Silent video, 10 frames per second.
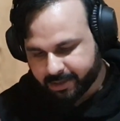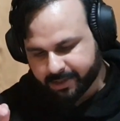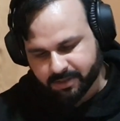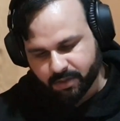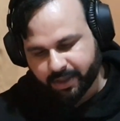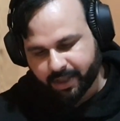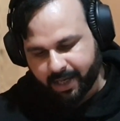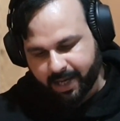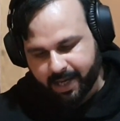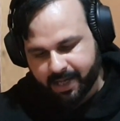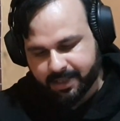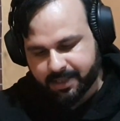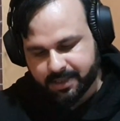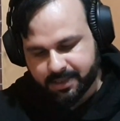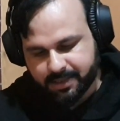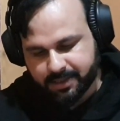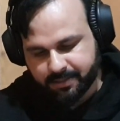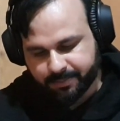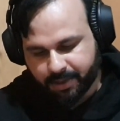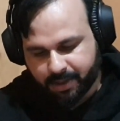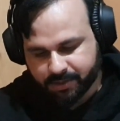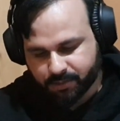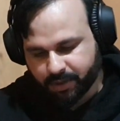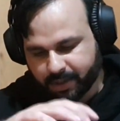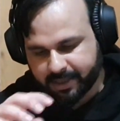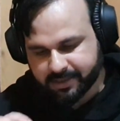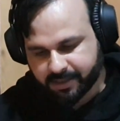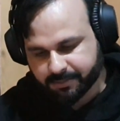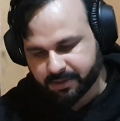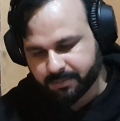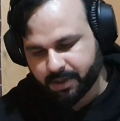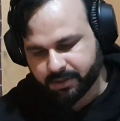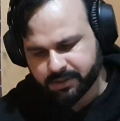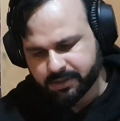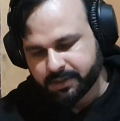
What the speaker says: Let's look at box. What else comes in the box?